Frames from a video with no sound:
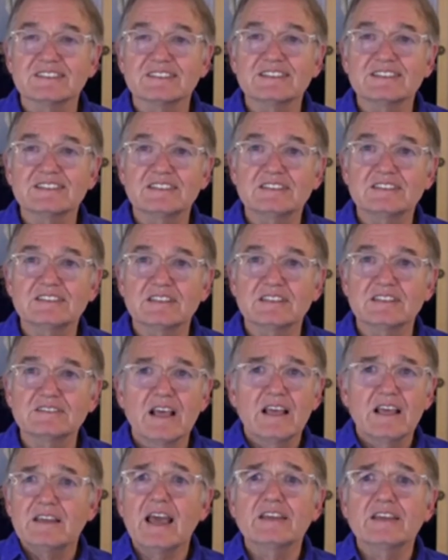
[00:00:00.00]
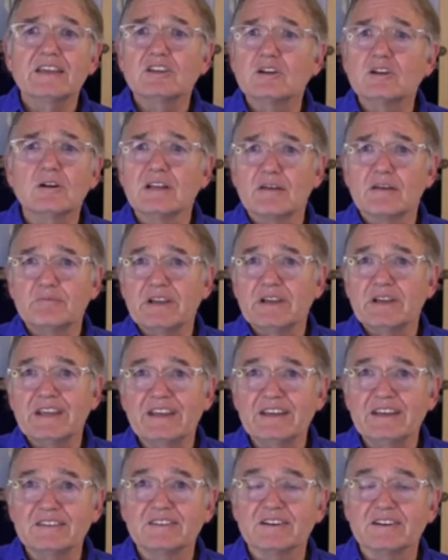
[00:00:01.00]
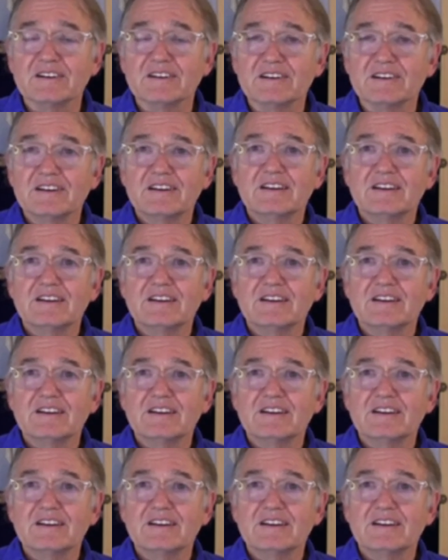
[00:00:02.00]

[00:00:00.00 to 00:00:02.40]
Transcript: And she says, yeah, you don't love me either.